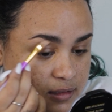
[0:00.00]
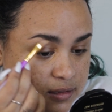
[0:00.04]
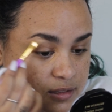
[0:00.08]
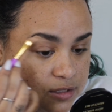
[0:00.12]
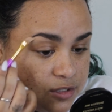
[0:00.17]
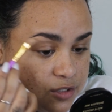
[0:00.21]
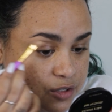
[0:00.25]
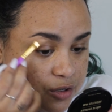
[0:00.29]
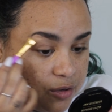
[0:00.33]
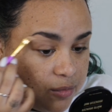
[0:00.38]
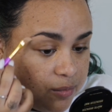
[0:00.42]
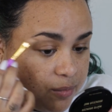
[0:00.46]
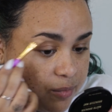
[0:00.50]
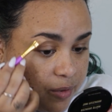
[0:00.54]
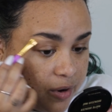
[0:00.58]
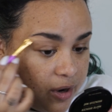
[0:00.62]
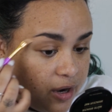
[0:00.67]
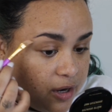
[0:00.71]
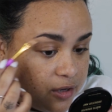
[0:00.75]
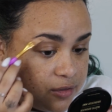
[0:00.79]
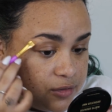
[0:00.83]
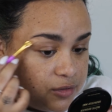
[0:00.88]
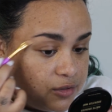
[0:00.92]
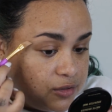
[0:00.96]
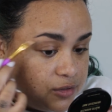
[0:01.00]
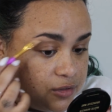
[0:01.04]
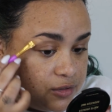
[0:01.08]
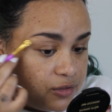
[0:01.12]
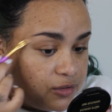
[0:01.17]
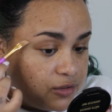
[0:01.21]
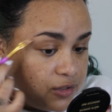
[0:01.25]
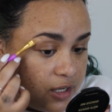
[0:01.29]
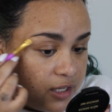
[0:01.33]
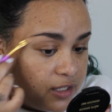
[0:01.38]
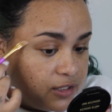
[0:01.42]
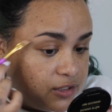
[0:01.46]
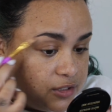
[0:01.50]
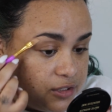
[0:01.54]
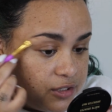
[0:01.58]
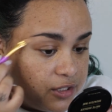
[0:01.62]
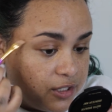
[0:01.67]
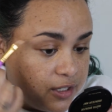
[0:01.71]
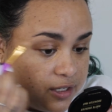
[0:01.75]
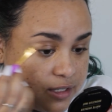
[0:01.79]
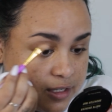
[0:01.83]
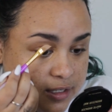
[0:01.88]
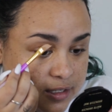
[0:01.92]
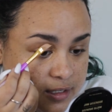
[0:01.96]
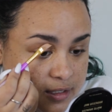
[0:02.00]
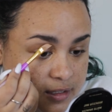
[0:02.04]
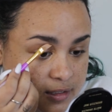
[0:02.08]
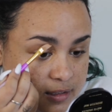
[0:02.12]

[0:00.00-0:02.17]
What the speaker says: to your brow structure.